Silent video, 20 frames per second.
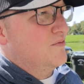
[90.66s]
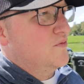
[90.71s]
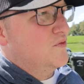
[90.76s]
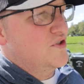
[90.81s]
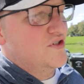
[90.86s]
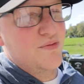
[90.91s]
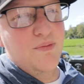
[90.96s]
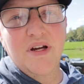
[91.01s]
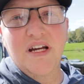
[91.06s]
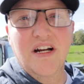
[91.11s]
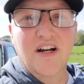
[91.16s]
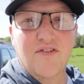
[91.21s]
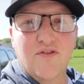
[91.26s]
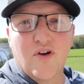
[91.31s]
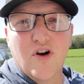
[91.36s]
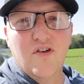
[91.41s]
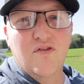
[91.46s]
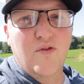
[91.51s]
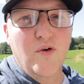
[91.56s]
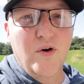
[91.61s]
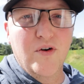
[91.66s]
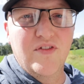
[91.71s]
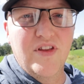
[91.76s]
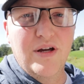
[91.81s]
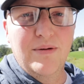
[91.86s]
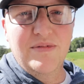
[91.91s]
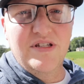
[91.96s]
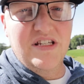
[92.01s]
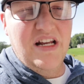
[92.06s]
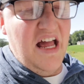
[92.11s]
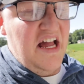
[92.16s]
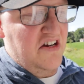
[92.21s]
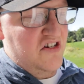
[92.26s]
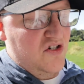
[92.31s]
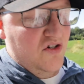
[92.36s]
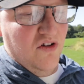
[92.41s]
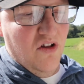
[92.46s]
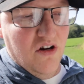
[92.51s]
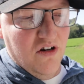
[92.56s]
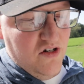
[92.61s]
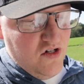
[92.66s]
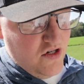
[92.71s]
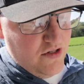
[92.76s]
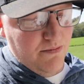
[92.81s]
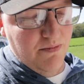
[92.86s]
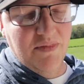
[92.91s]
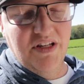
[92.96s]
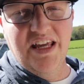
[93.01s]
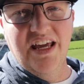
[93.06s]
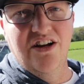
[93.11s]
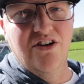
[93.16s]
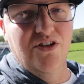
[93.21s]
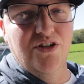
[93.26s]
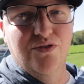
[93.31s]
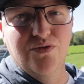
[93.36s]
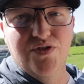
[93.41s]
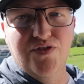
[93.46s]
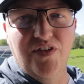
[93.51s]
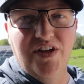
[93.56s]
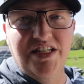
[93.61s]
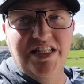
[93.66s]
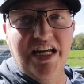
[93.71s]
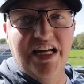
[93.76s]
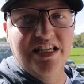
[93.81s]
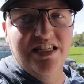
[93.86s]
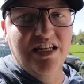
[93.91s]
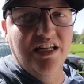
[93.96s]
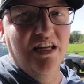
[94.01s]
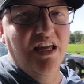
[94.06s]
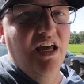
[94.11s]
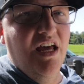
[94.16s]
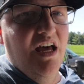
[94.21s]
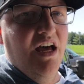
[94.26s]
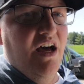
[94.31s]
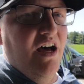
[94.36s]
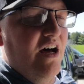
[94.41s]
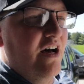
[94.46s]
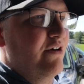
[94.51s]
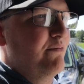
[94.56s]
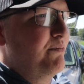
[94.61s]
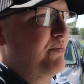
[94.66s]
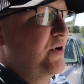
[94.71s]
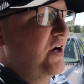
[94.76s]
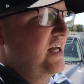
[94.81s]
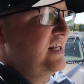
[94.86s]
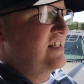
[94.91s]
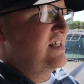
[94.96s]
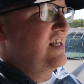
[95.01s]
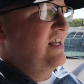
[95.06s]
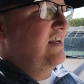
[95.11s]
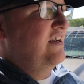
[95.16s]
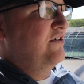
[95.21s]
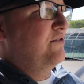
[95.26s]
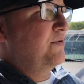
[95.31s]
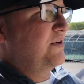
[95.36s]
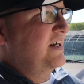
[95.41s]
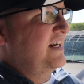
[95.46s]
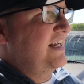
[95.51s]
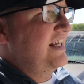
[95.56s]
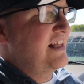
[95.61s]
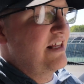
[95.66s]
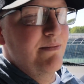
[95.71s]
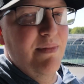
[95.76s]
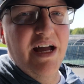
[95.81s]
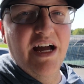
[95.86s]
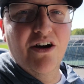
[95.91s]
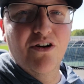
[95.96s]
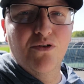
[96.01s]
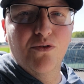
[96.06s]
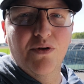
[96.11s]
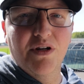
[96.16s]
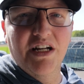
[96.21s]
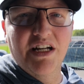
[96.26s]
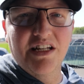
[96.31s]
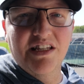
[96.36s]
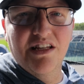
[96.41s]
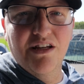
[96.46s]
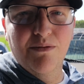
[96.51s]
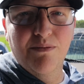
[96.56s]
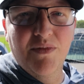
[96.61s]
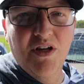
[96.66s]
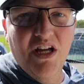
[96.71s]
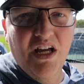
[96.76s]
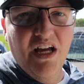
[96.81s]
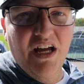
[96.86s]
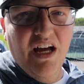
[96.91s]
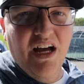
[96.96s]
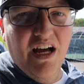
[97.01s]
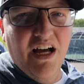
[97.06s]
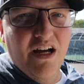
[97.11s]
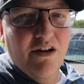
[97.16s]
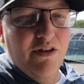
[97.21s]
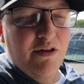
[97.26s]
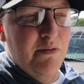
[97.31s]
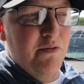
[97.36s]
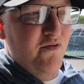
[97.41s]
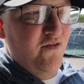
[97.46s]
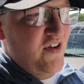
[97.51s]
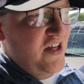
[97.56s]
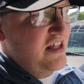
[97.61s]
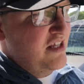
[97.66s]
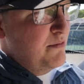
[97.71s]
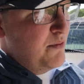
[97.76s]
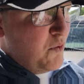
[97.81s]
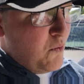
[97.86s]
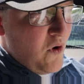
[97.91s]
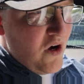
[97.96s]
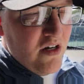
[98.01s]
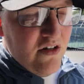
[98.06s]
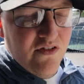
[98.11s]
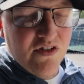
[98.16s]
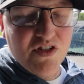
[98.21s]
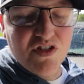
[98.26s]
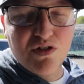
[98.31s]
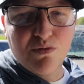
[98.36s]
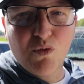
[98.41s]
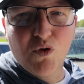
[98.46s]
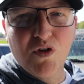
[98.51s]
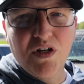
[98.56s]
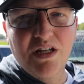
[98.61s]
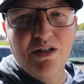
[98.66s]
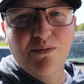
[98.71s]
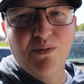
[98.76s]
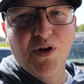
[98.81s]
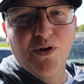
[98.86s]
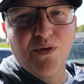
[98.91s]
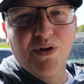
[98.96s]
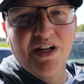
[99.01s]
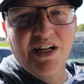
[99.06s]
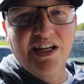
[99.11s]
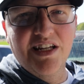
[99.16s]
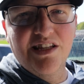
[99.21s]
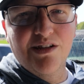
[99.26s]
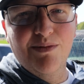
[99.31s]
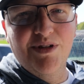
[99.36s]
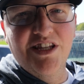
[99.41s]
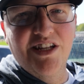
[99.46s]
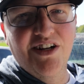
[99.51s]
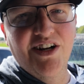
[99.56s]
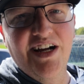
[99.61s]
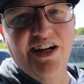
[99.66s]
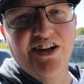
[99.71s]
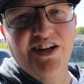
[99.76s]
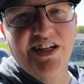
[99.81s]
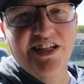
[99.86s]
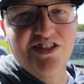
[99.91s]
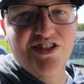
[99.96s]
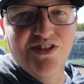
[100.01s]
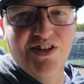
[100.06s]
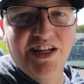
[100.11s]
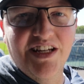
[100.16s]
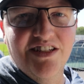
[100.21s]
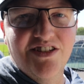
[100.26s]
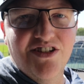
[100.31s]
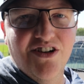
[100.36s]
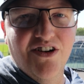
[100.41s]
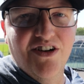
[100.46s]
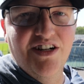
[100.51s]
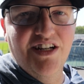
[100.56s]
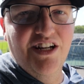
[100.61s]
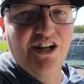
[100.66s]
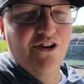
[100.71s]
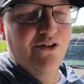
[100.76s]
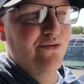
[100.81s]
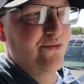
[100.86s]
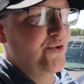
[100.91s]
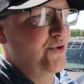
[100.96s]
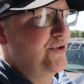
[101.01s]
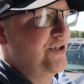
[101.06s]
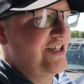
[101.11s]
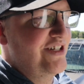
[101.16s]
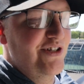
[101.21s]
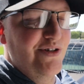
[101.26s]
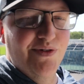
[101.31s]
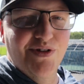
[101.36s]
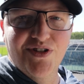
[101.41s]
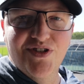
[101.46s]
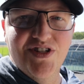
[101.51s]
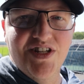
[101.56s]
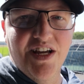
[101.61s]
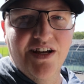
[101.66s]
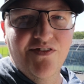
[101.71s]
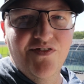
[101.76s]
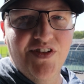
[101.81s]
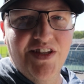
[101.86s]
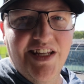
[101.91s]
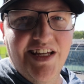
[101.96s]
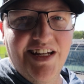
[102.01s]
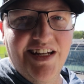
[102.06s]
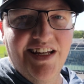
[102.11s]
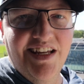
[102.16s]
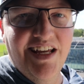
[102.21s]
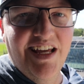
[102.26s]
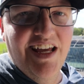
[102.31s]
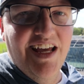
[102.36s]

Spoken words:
which is big enough for all four of them. It's an extra large kennel. It was fantastic. But we're going to get them out. We're going to get them, they've been fed, they've been watered this morning, but we're going to get them in their area so they can start, rooting, doing their stuff, and then